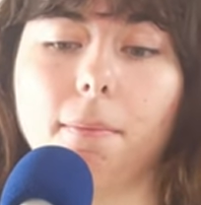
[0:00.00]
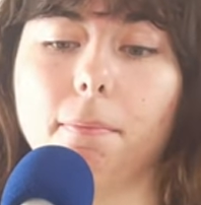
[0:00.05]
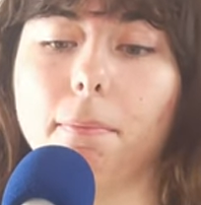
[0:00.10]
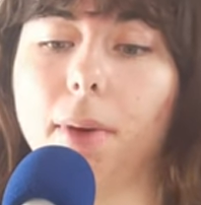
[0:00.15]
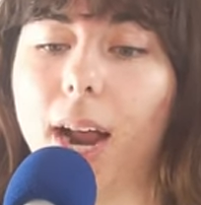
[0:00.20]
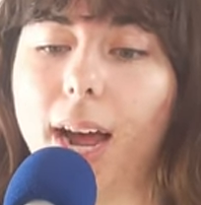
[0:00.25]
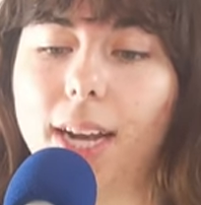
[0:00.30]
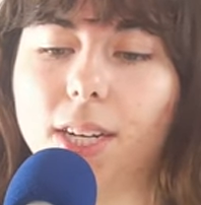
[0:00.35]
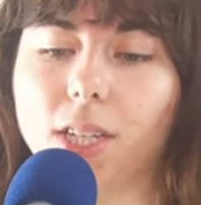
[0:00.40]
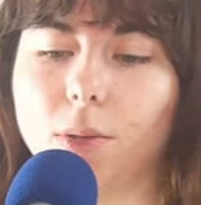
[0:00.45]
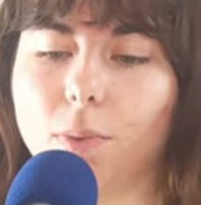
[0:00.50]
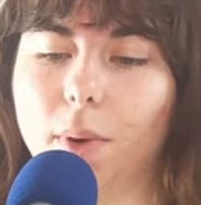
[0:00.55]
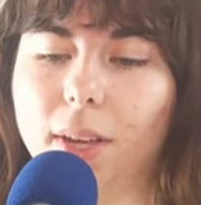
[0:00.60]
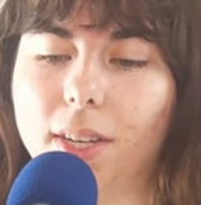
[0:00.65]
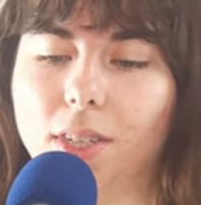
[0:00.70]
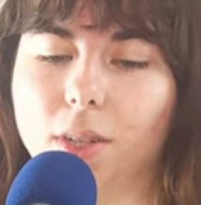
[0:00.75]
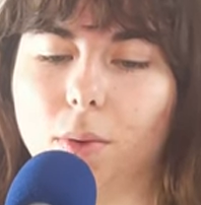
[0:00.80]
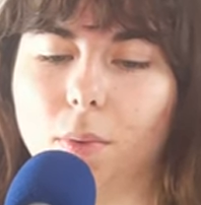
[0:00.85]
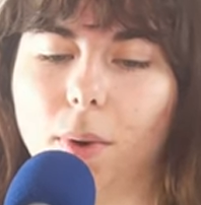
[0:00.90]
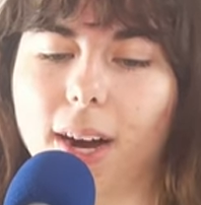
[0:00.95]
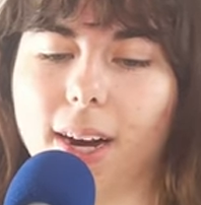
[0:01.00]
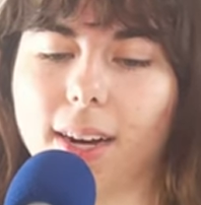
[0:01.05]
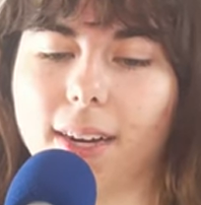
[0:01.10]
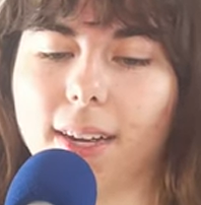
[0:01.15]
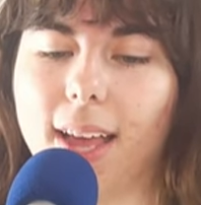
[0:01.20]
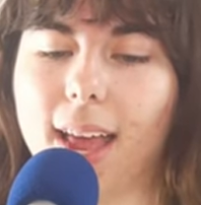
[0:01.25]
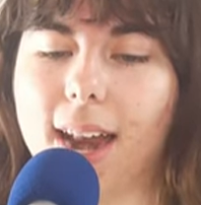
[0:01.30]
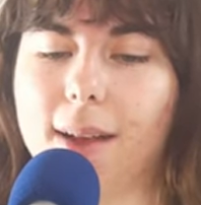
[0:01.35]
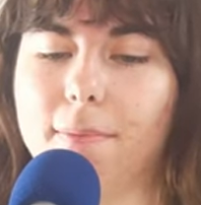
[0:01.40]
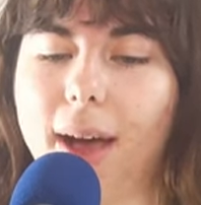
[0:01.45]
But I just went to
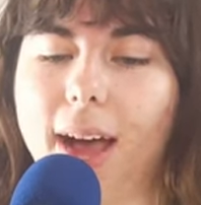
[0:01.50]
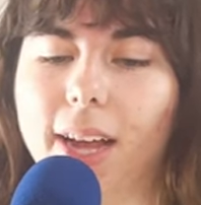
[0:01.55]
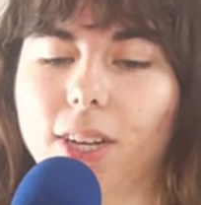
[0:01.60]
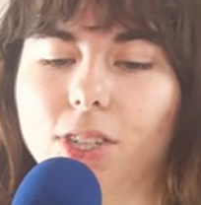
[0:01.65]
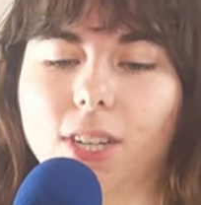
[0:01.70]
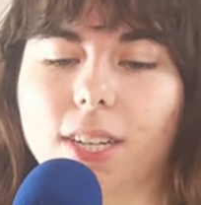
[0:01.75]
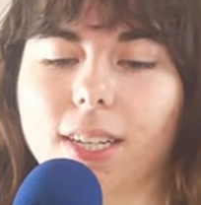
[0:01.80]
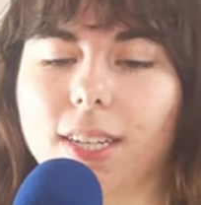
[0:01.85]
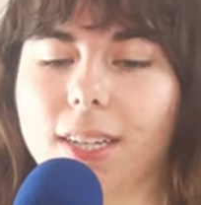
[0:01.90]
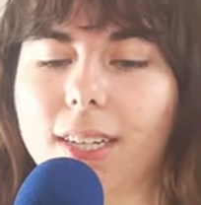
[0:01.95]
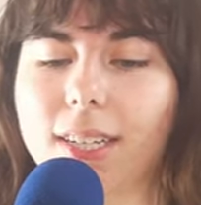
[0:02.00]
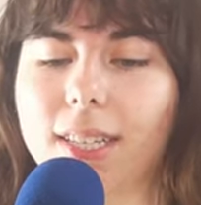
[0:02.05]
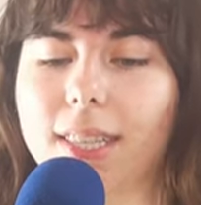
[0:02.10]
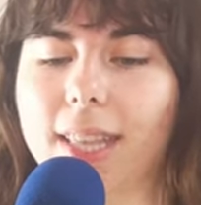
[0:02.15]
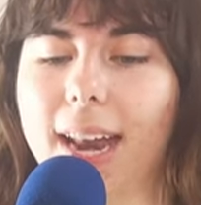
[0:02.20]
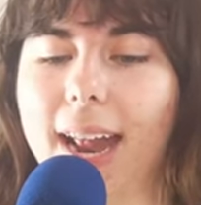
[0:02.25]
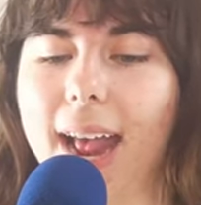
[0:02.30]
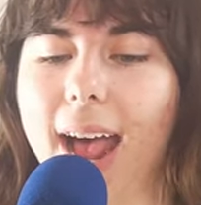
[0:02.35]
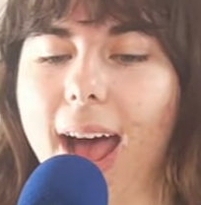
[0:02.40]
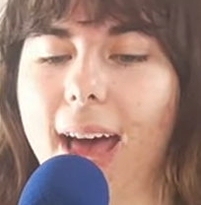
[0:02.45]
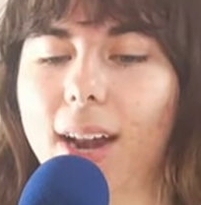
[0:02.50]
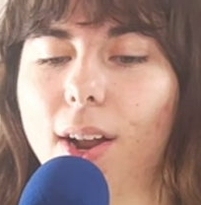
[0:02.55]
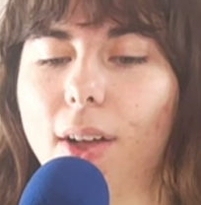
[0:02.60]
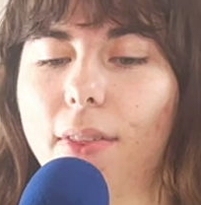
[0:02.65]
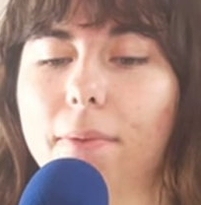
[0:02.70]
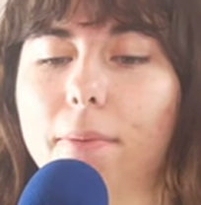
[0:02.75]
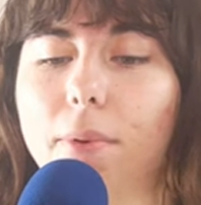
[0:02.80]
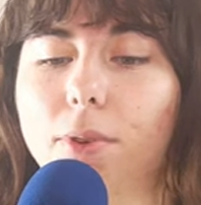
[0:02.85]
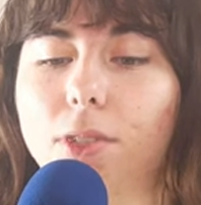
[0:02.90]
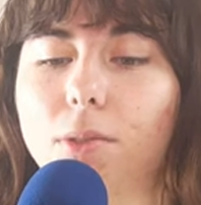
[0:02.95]
work and imagined that I had
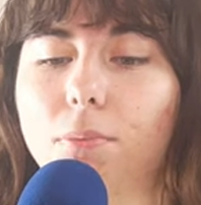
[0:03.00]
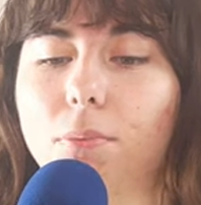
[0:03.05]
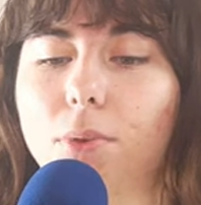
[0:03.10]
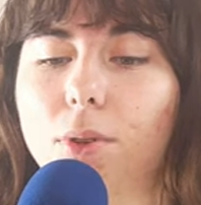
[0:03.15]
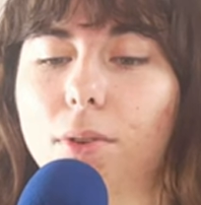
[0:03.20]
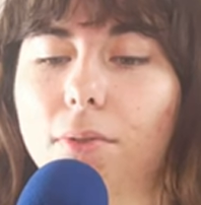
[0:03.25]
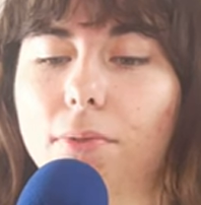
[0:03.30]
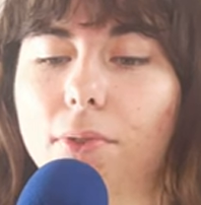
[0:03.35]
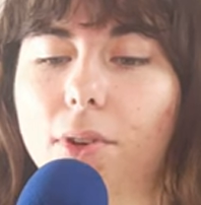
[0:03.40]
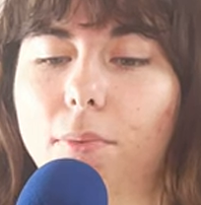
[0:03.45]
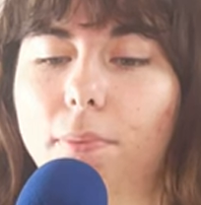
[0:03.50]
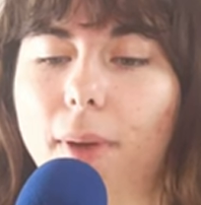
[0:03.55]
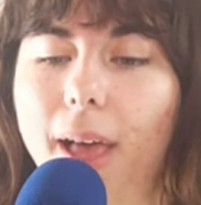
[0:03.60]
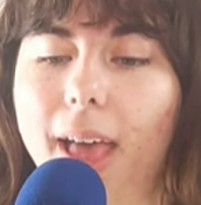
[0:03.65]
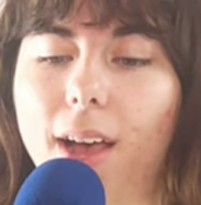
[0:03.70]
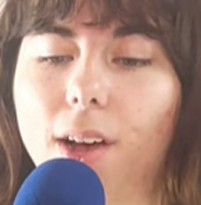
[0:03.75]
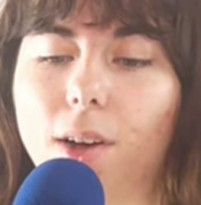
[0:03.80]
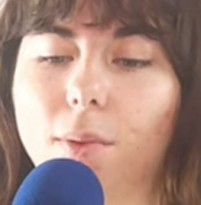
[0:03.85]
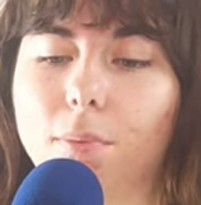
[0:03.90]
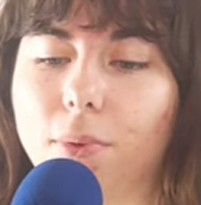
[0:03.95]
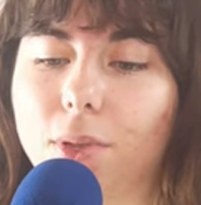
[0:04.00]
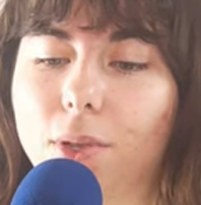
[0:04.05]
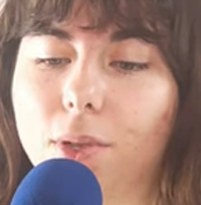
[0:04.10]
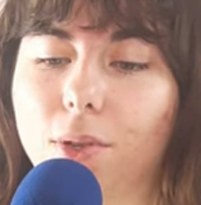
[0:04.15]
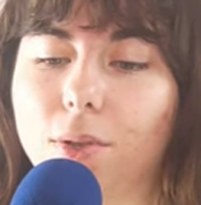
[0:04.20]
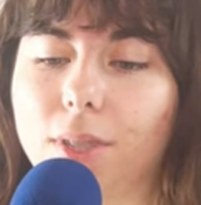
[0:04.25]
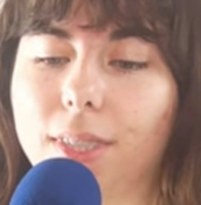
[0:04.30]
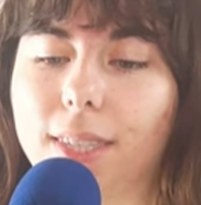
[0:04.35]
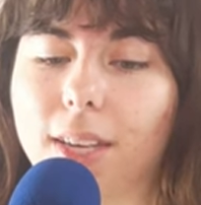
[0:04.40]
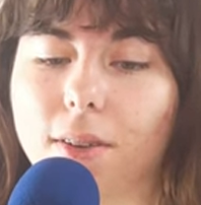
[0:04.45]
on the most beautiful pale
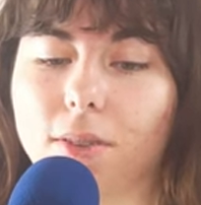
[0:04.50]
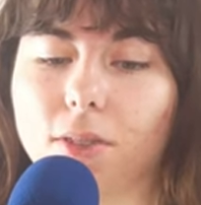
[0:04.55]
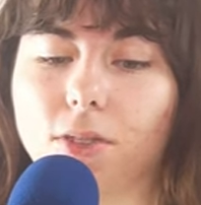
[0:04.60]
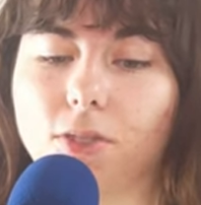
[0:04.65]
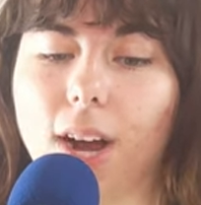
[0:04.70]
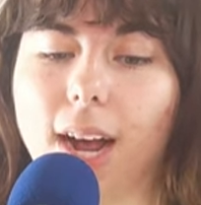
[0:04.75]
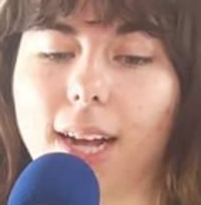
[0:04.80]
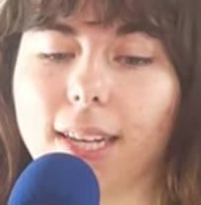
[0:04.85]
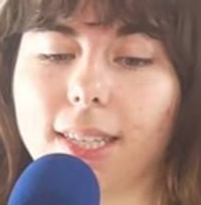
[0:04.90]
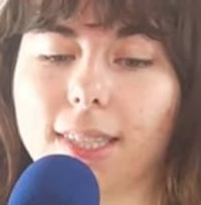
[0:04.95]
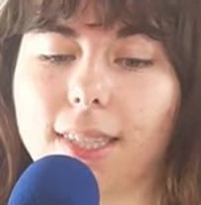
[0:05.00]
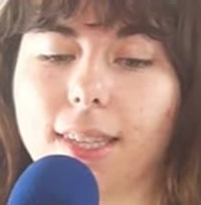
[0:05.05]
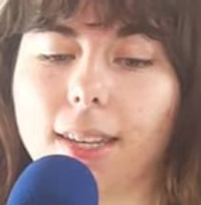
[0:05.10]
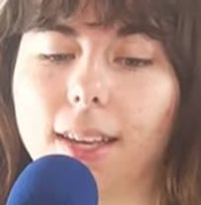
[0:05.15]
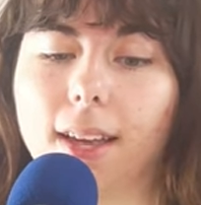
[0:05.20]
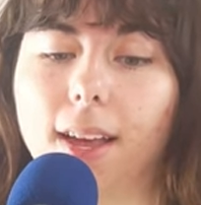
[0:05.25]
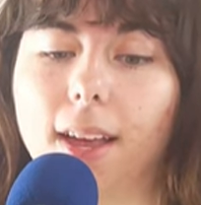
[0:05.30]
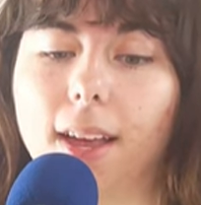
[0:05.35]
blue silk dress.